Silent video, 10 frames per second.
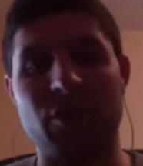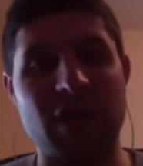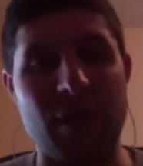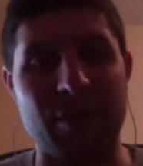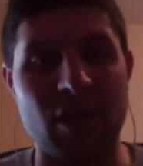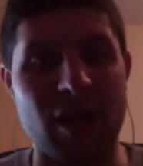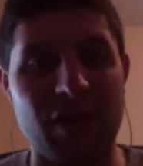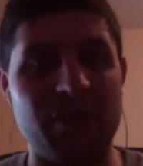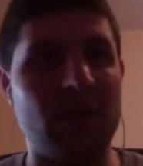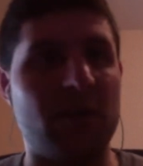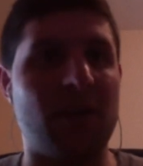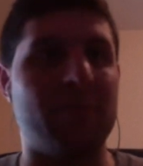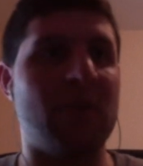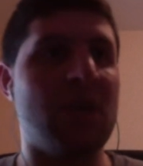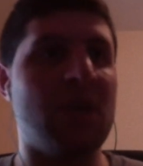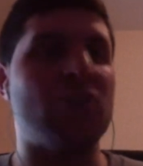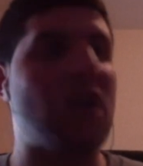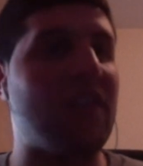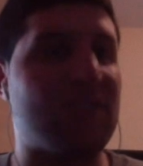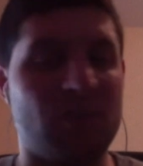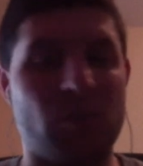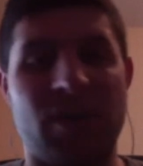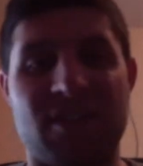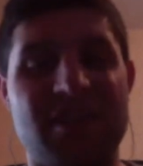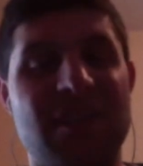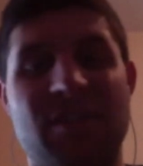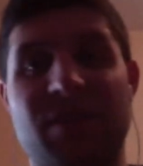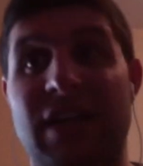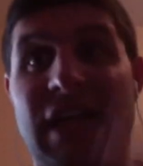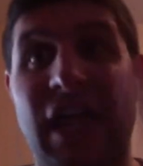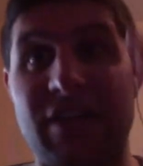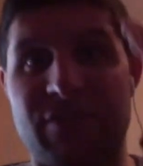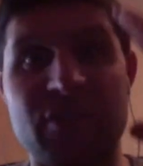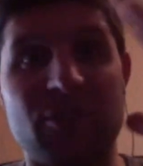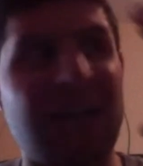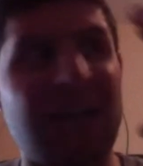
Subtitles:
grab a coffee, or if I'm driving somewhere or seeing something, I visually see it